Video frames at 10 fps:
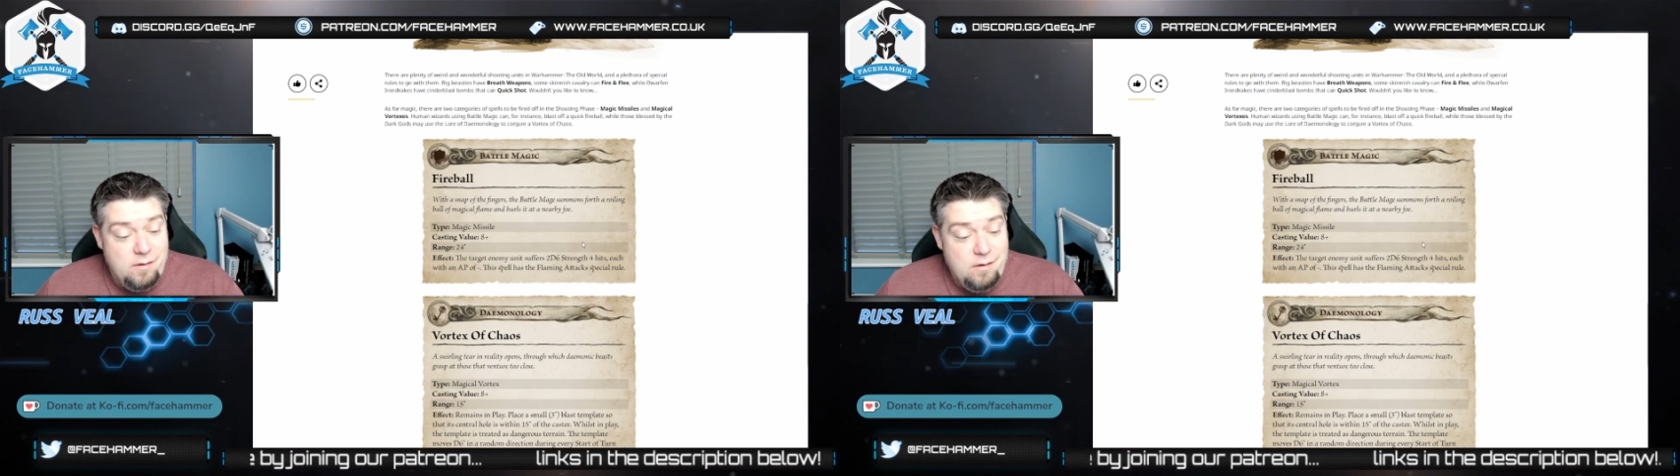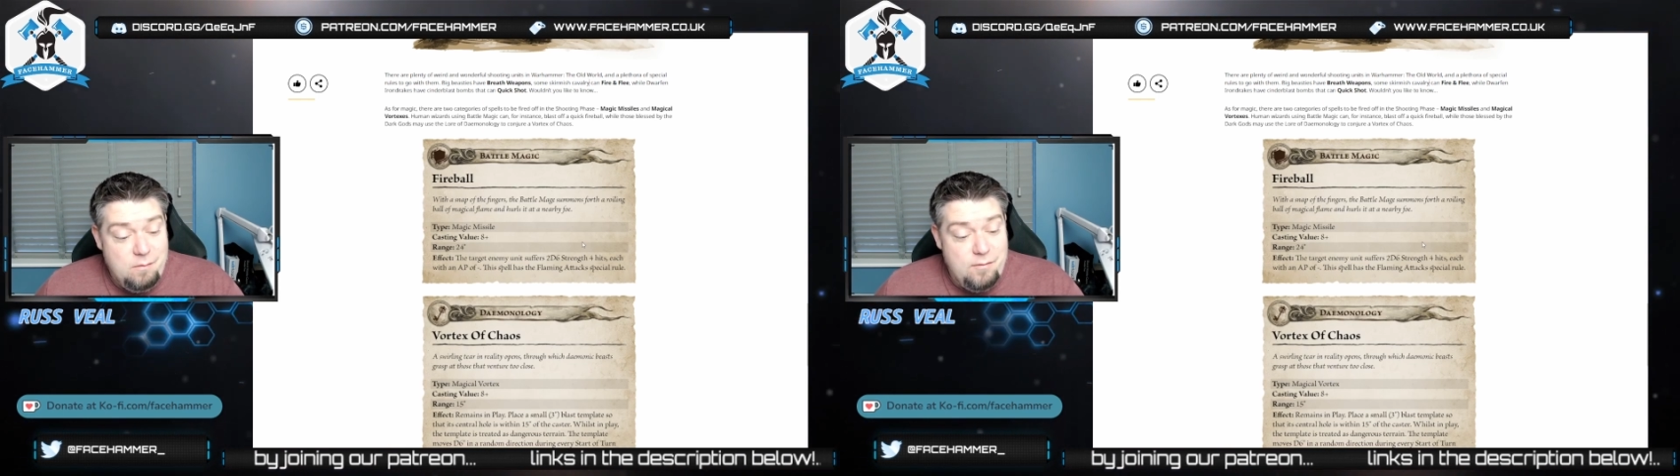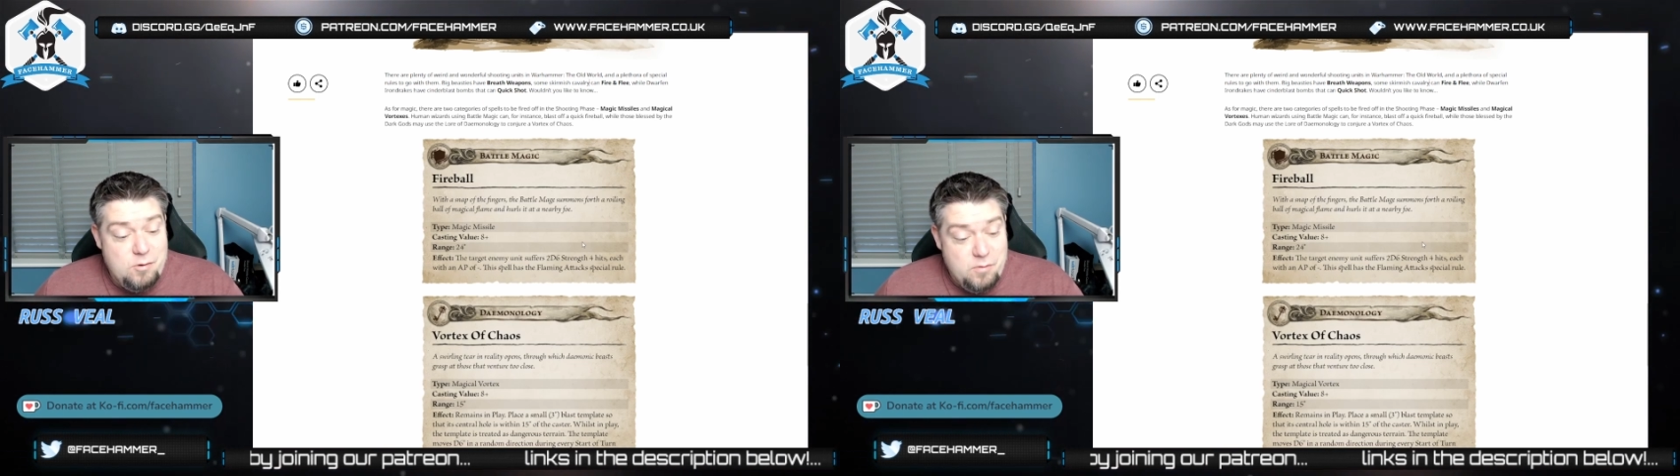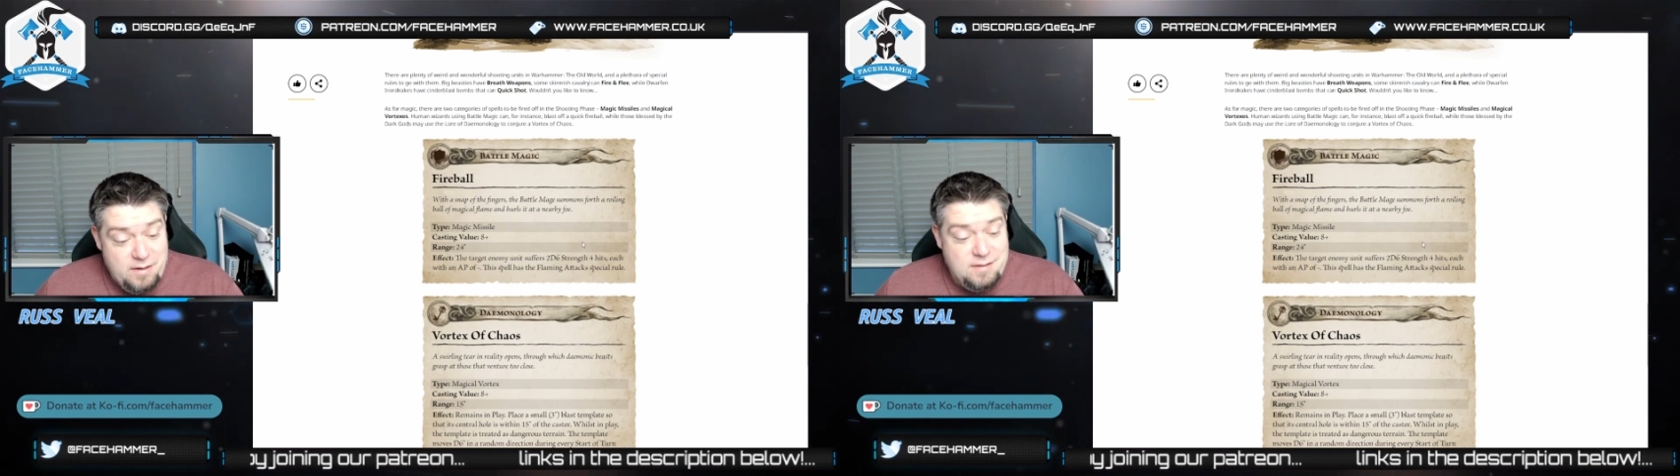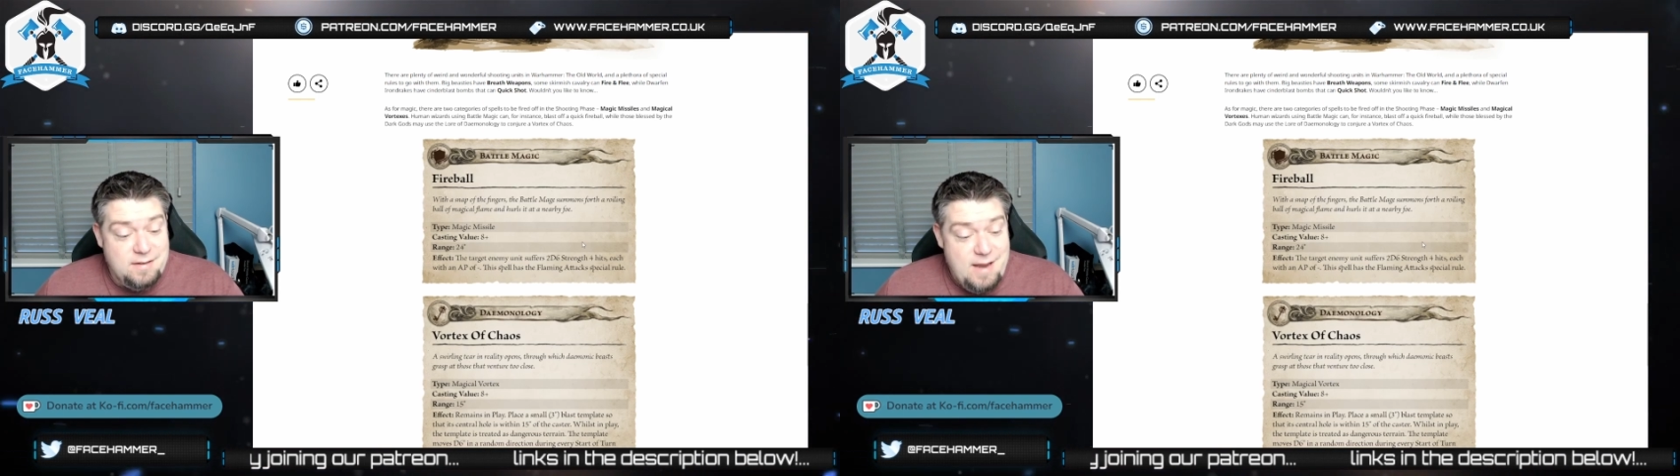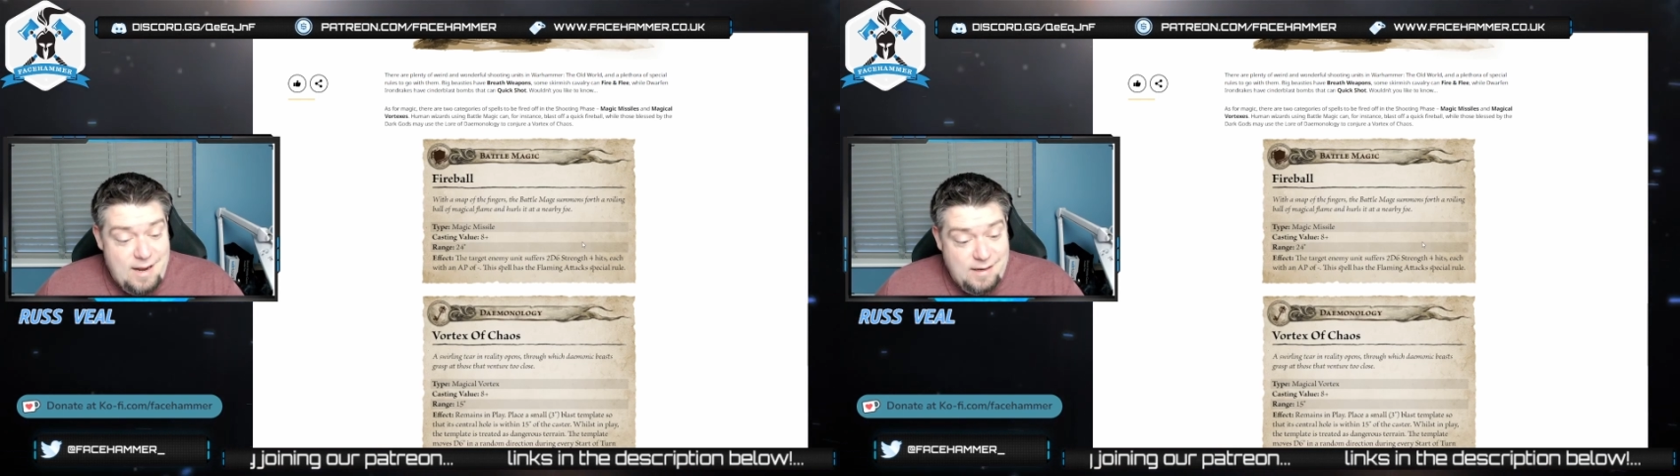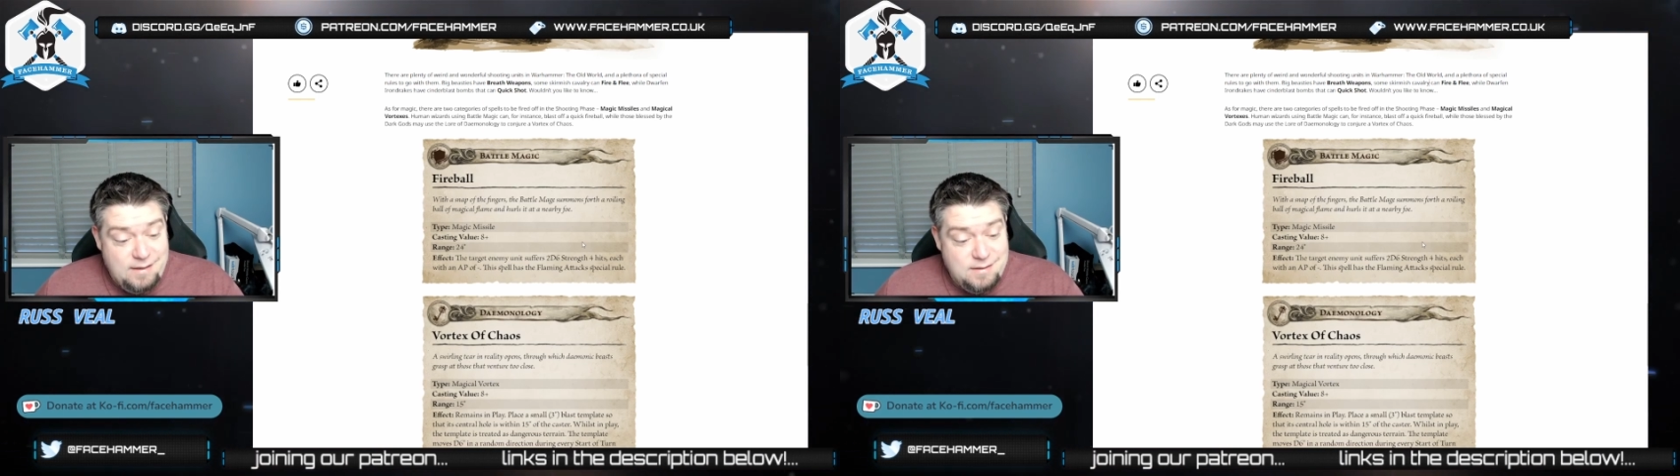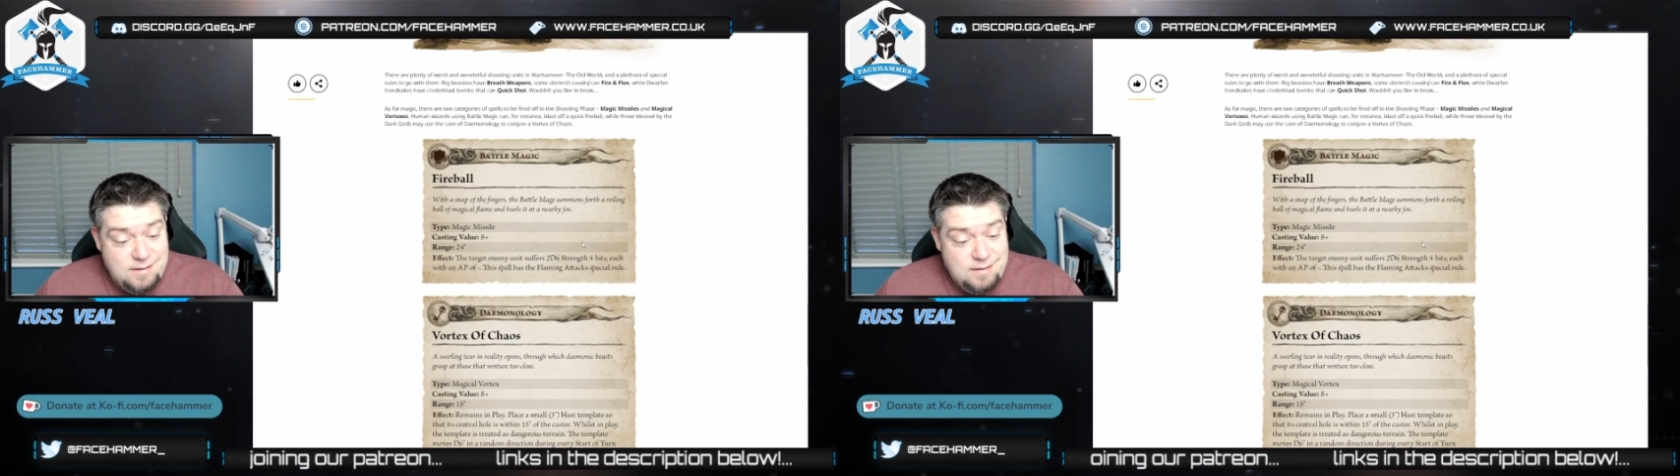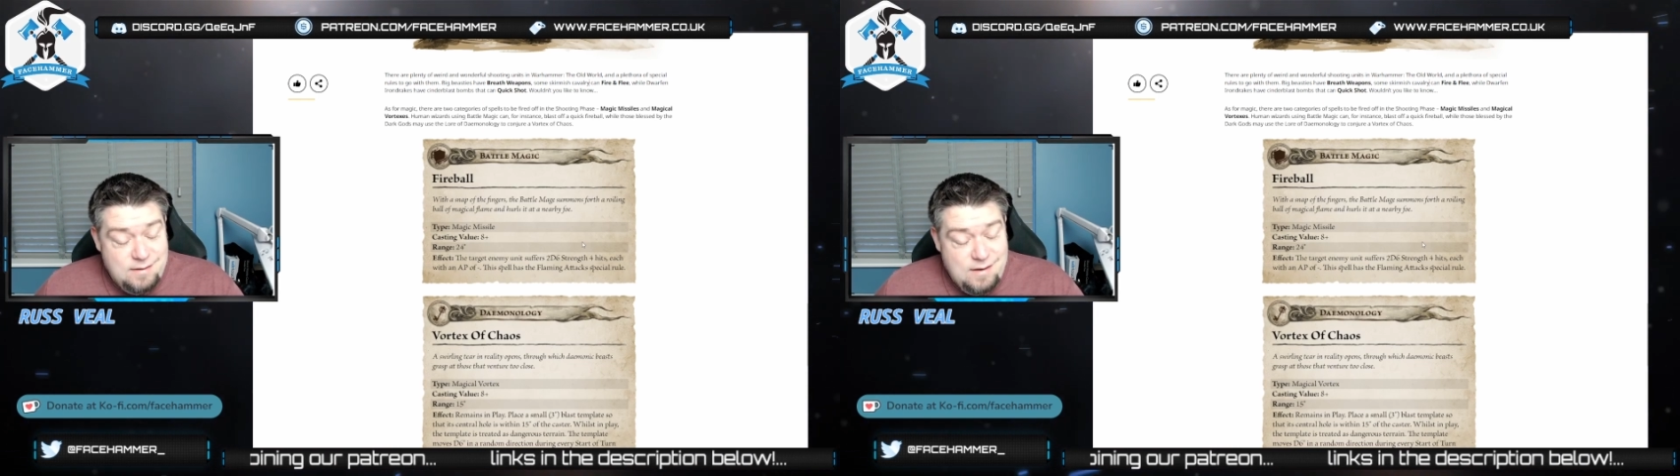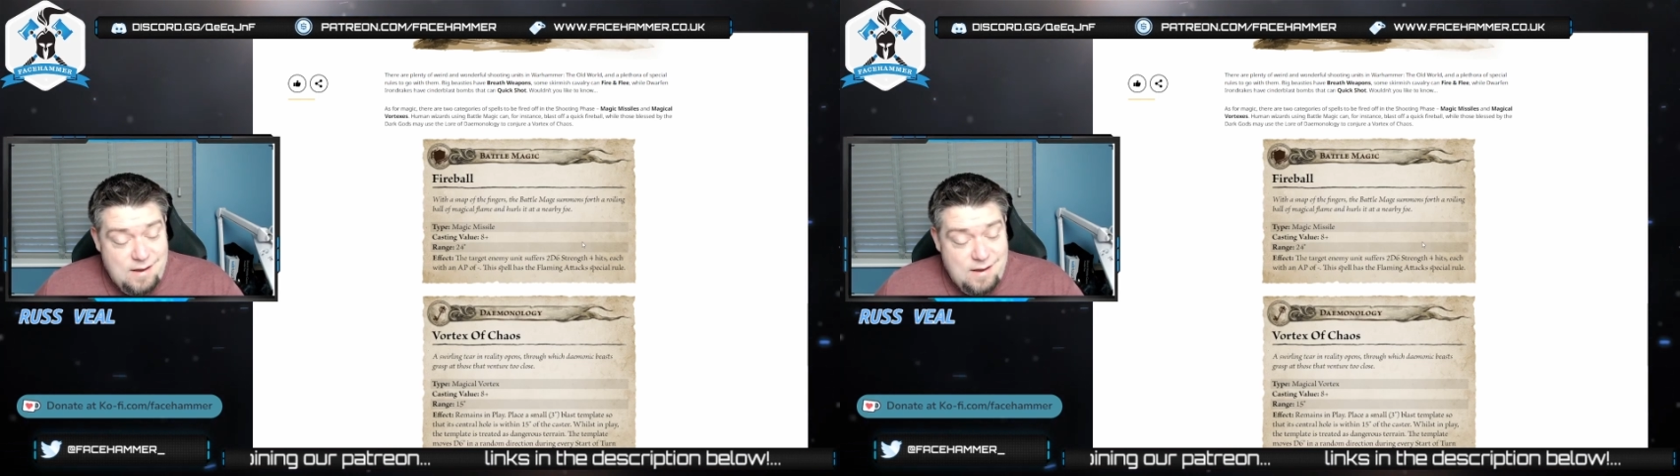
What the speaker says: with Annoyance and Netlings,